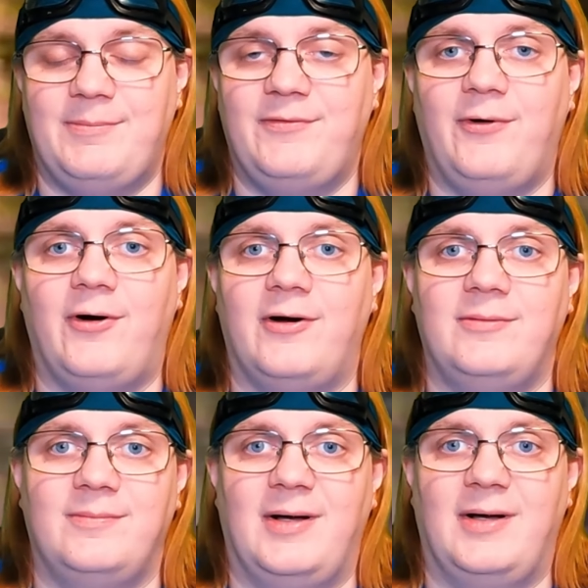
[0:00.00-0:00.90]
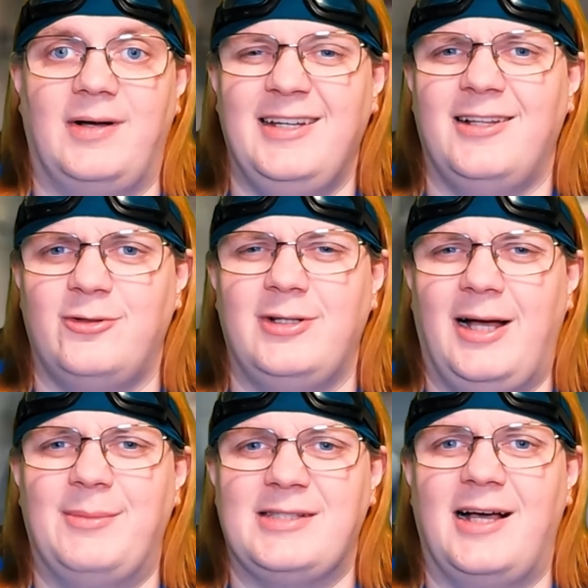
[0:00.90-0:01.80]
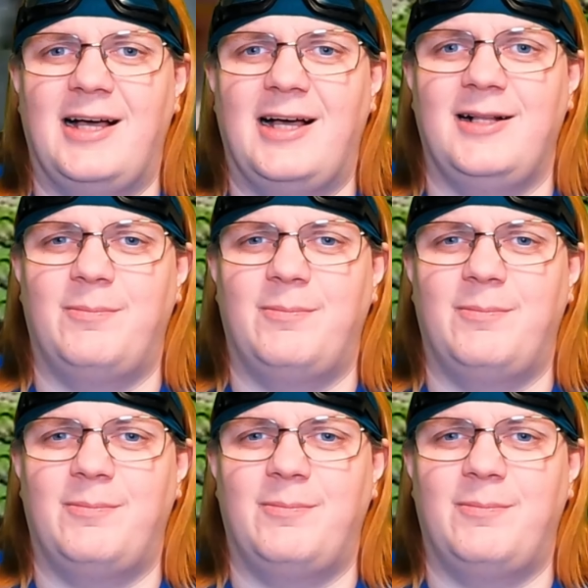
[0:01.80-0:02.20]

before, Akira Toriyama's art style